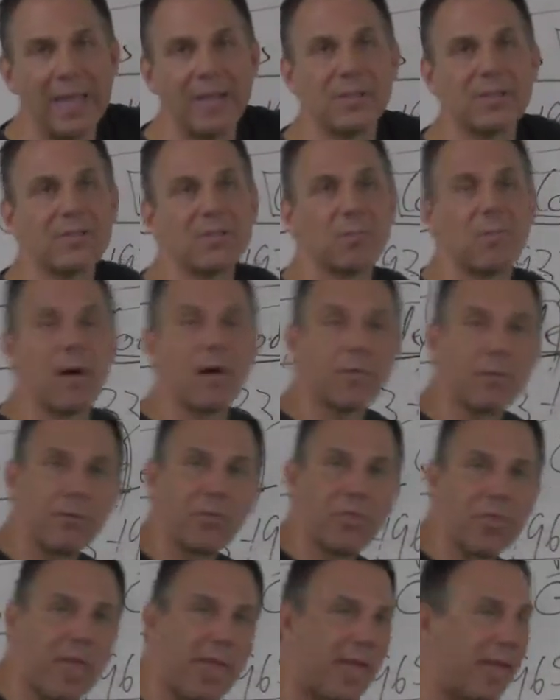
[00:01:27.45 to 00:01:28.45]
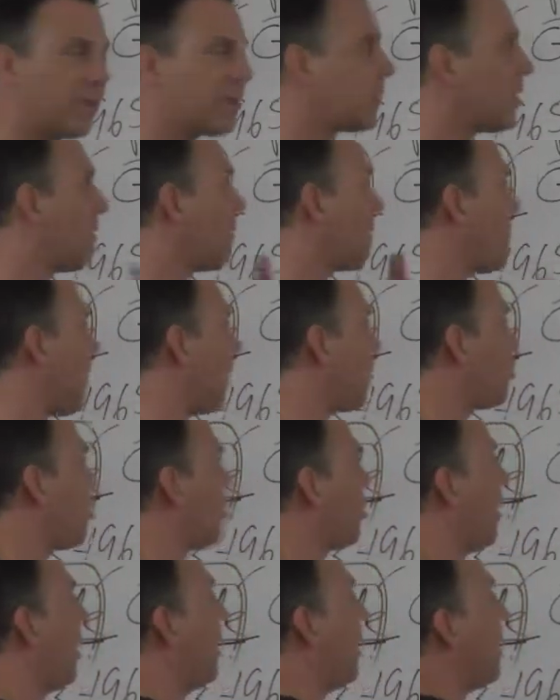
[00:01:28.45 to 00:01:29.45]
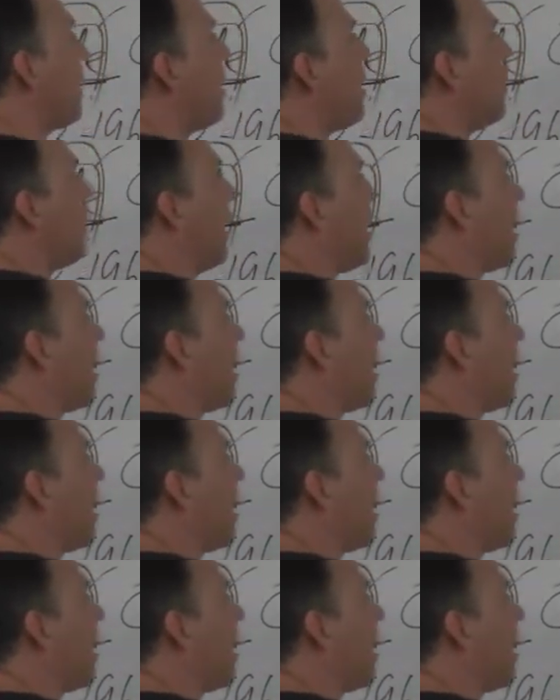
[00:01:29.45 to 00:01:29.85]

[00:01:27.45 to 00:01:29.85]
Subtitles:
and some other things, and eventually they